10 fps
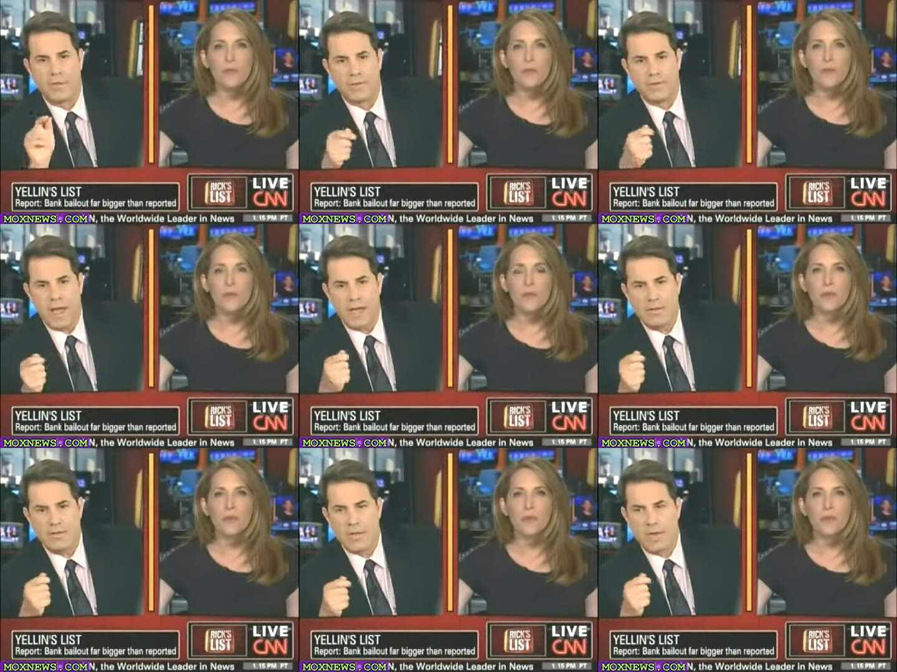Speaker 1: tied
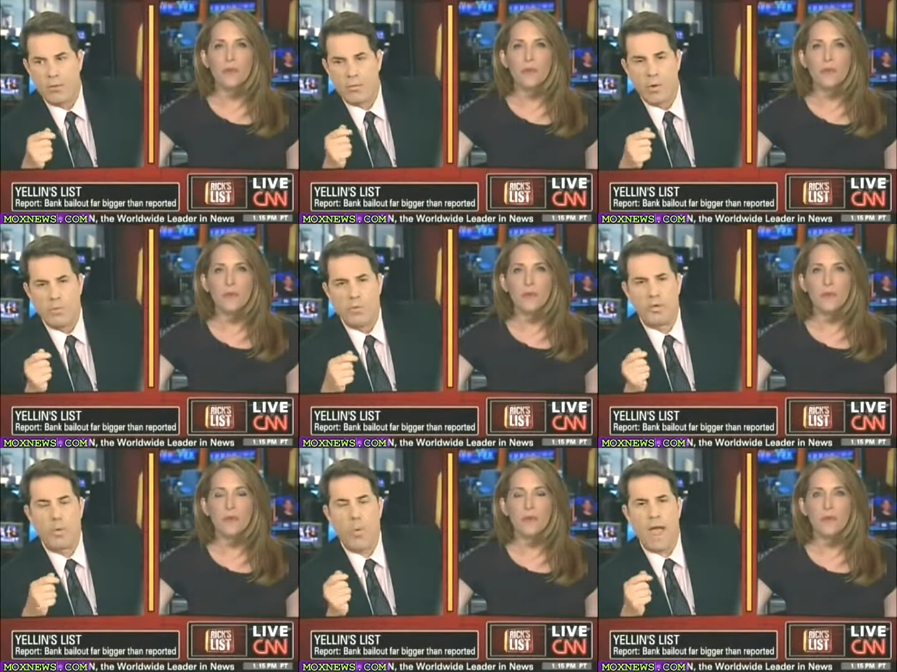its uh, rope to the
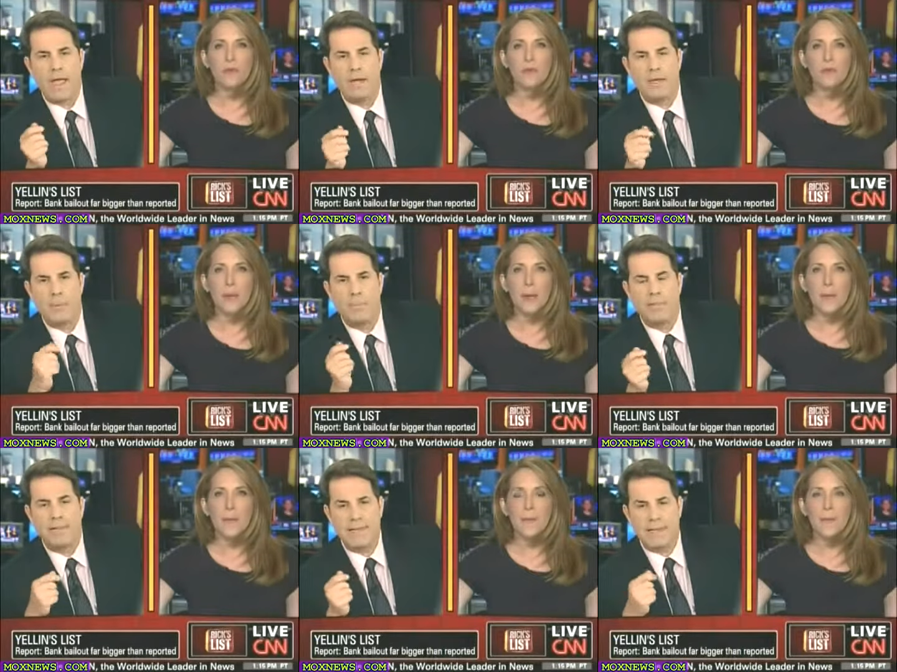wagon
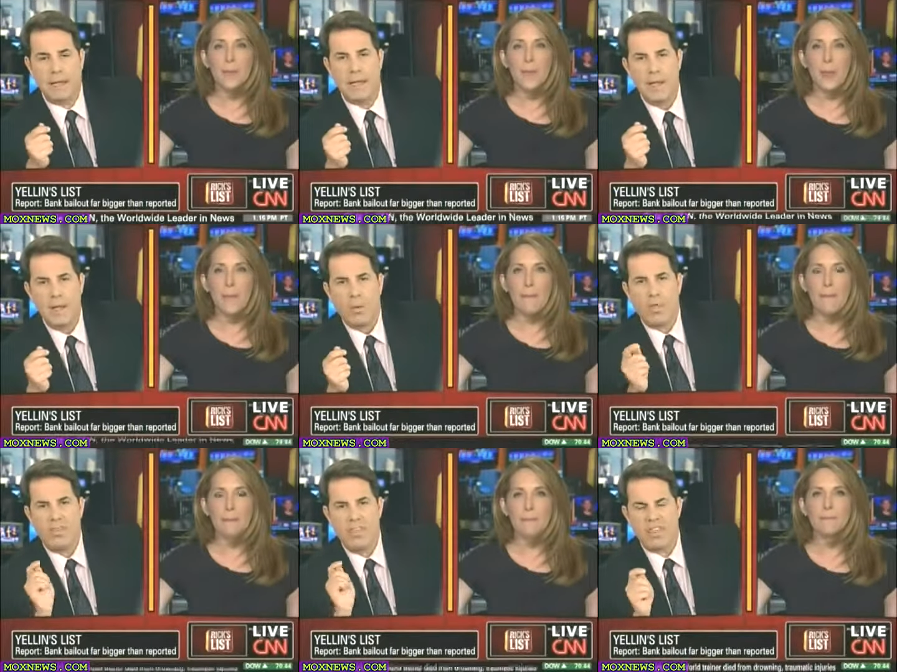completely
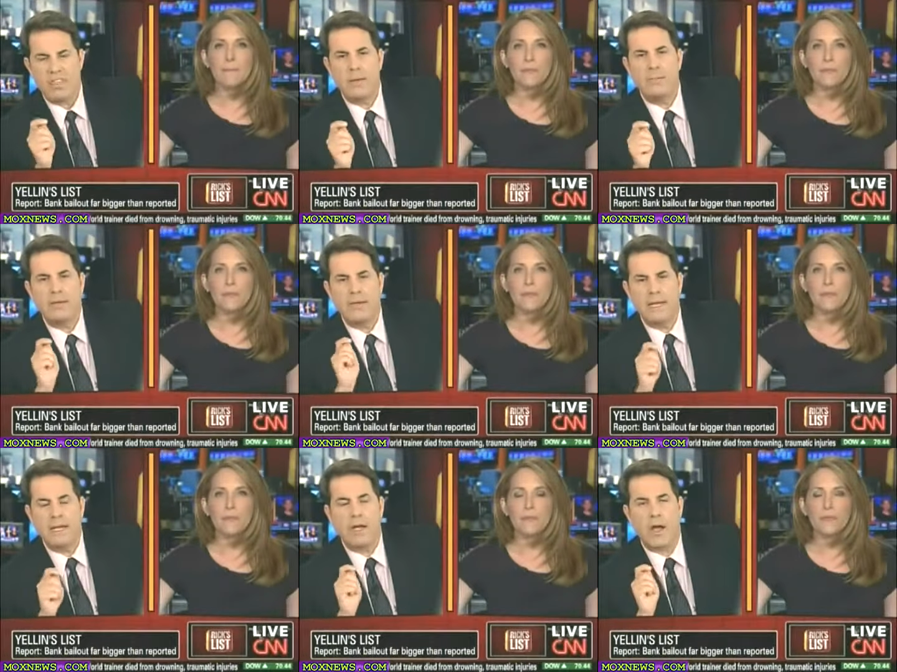with nothing but
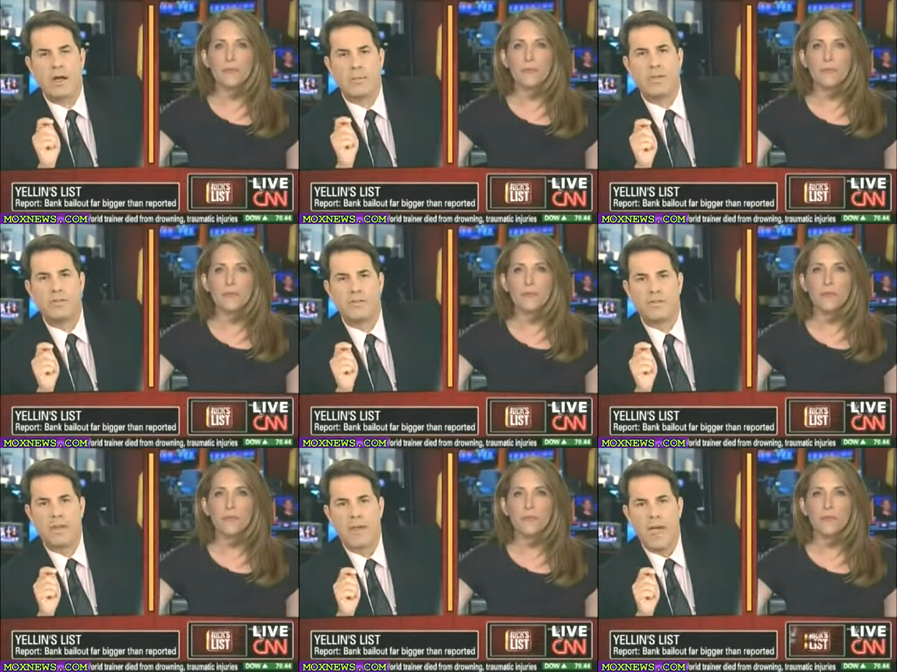economists
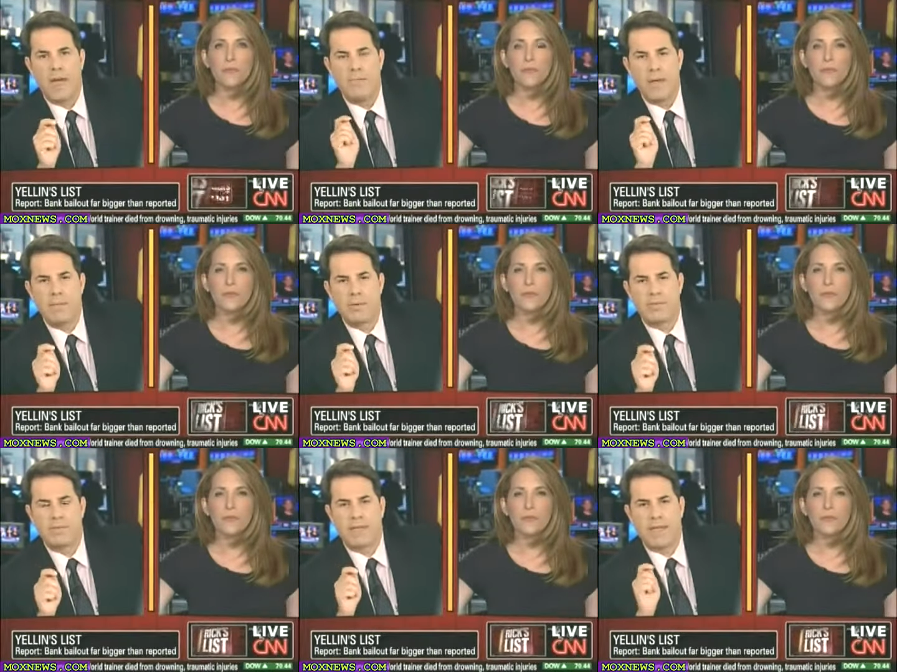and members
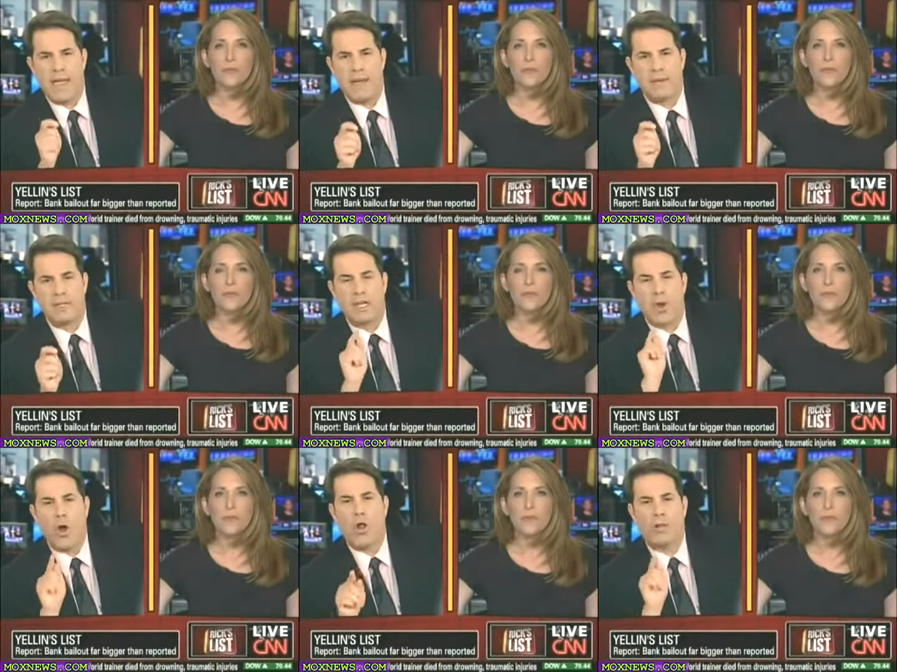of the cabinet that
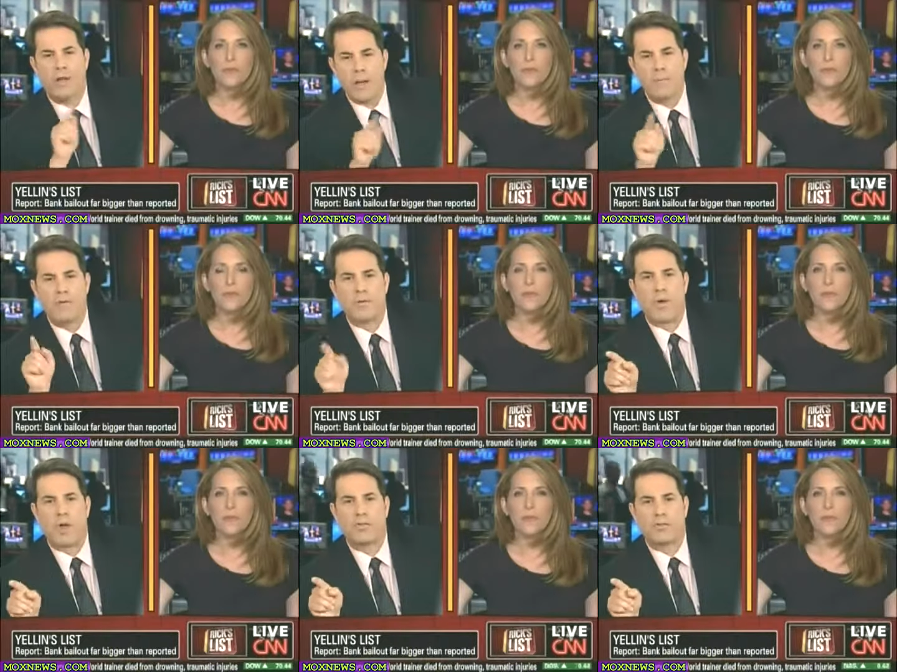all come from
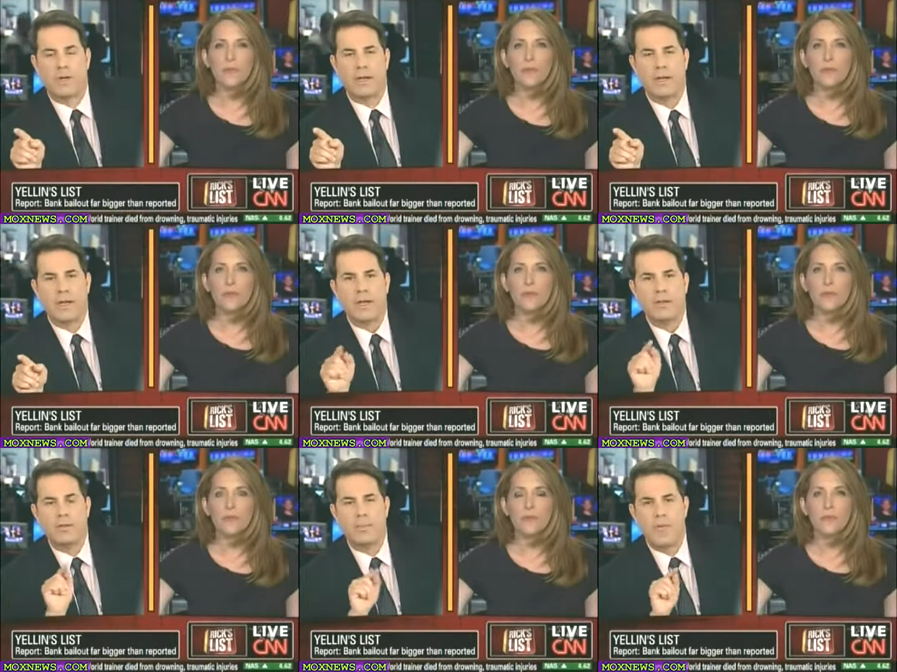Wall Street
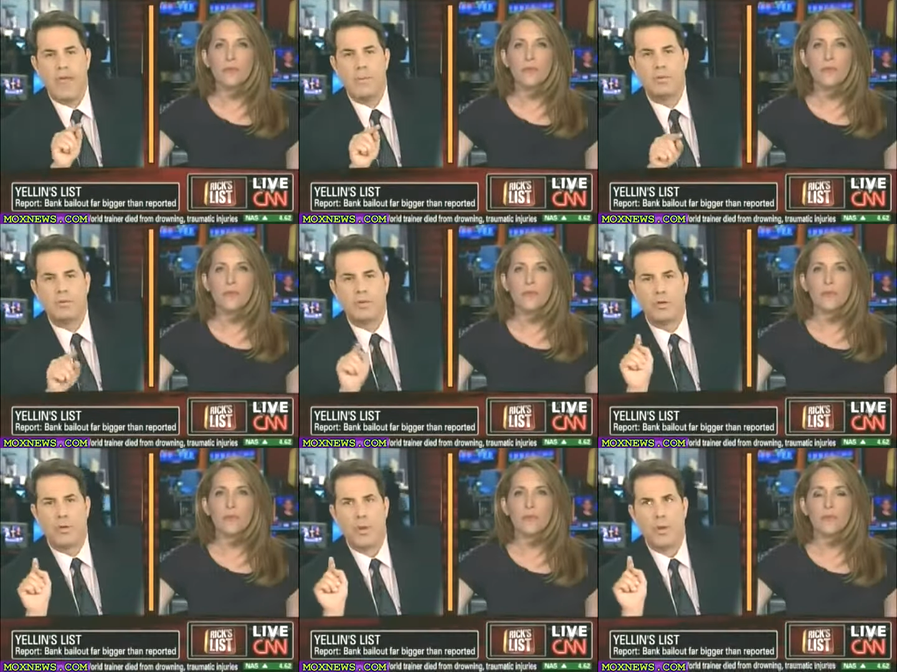to be able
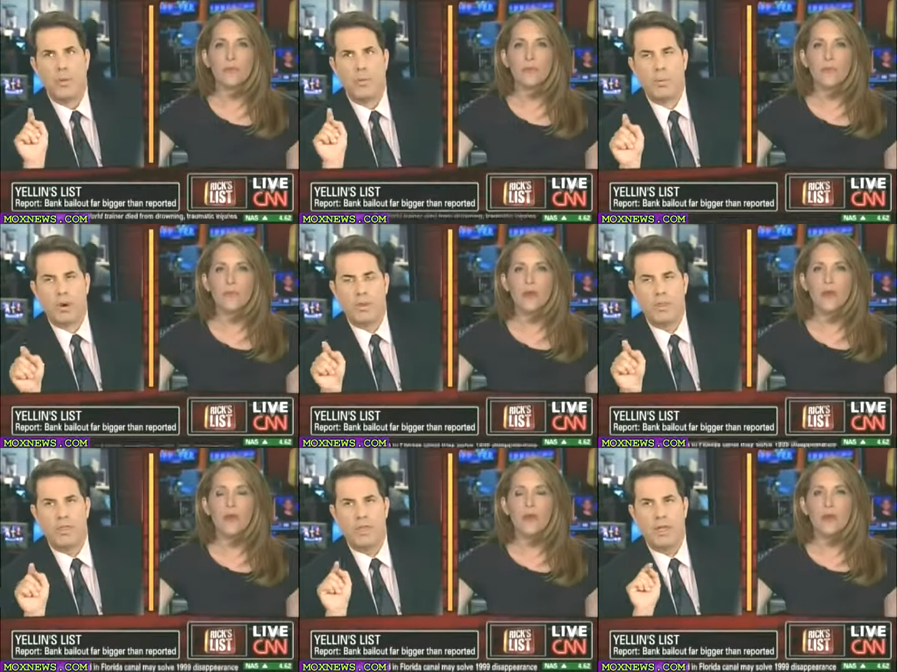to put
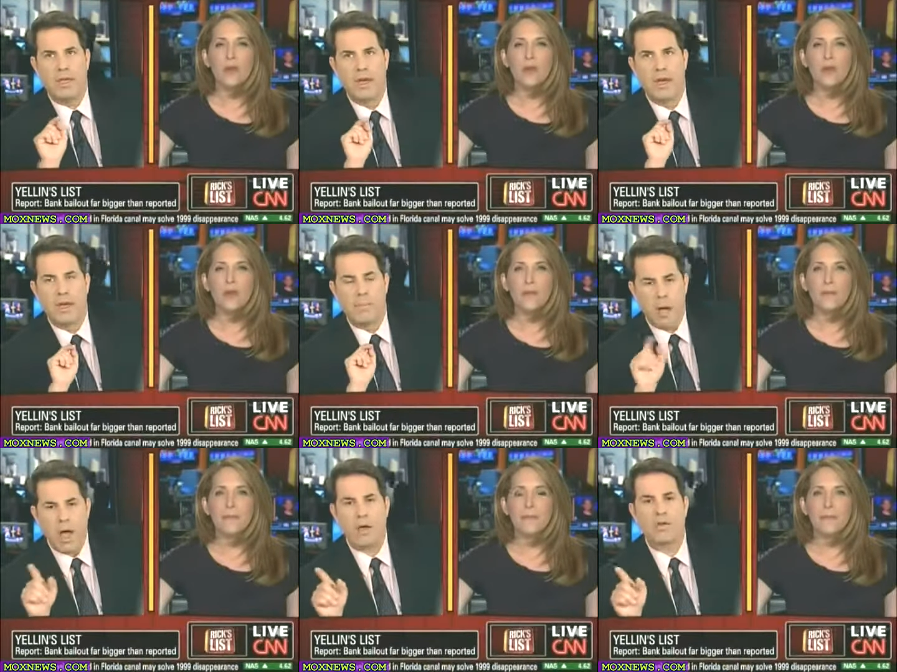the
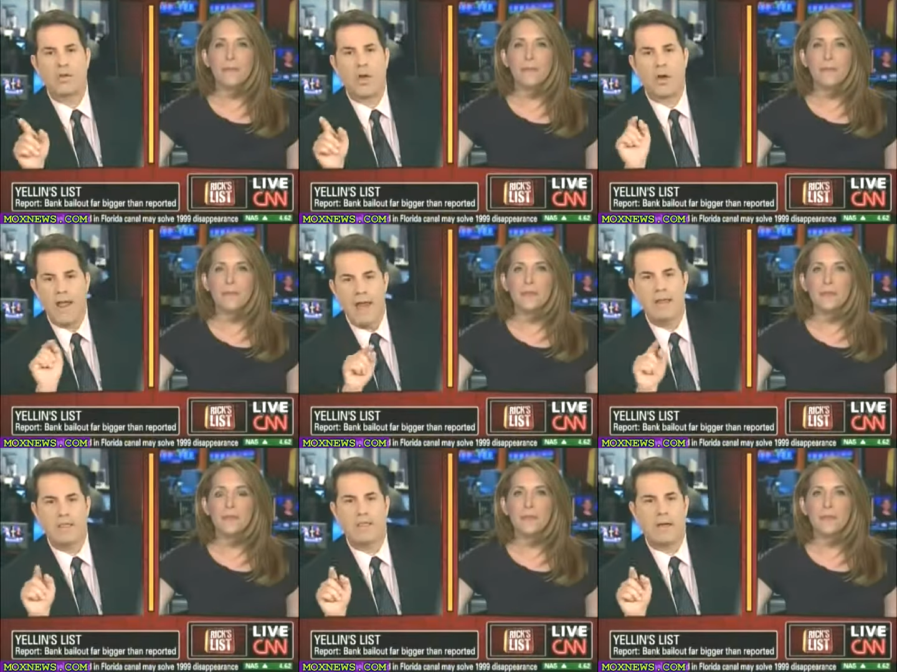kibosh on any,
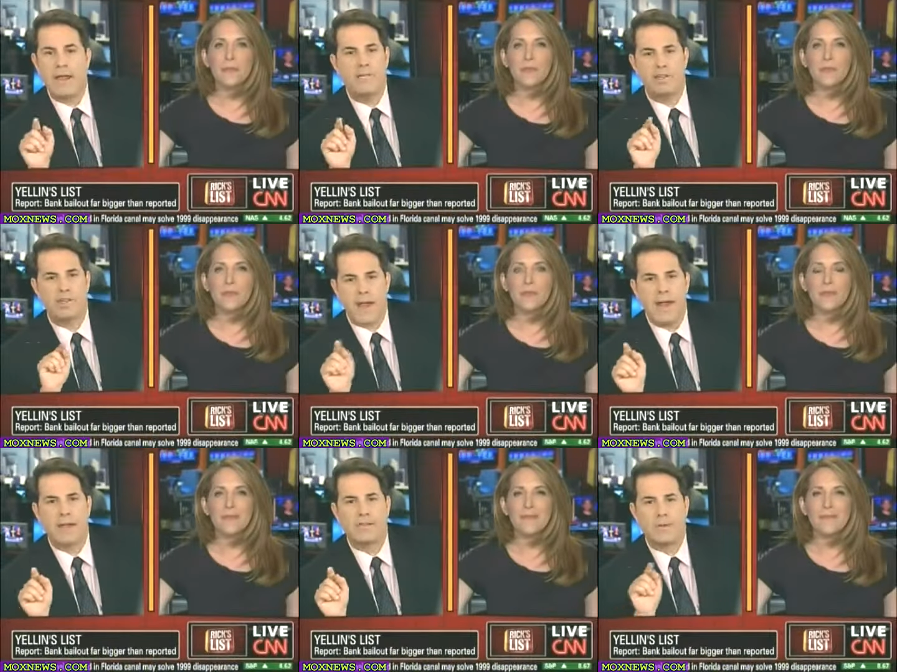any of the
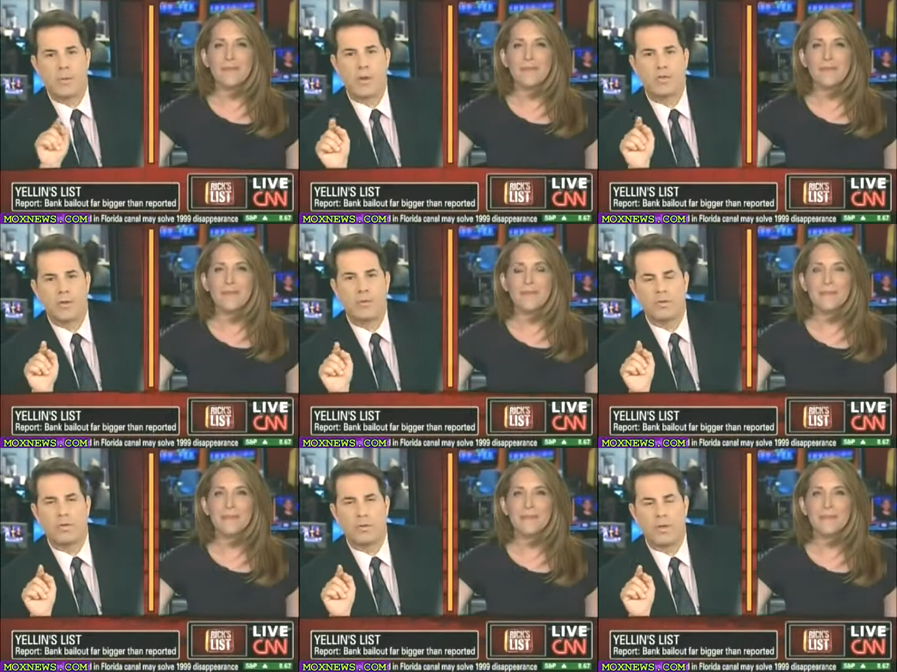shenanigans that Wall Street was
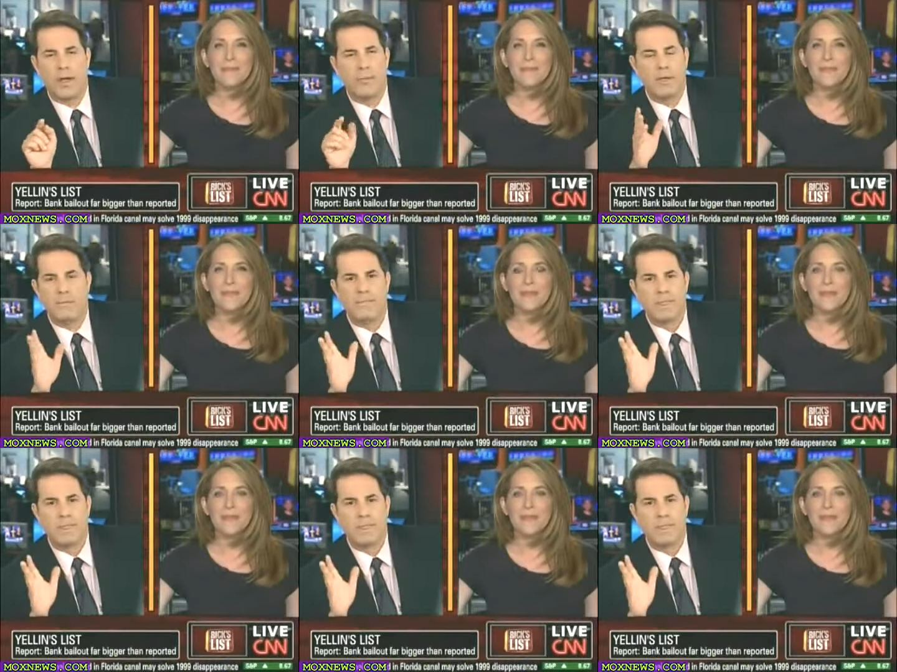doing? I mean,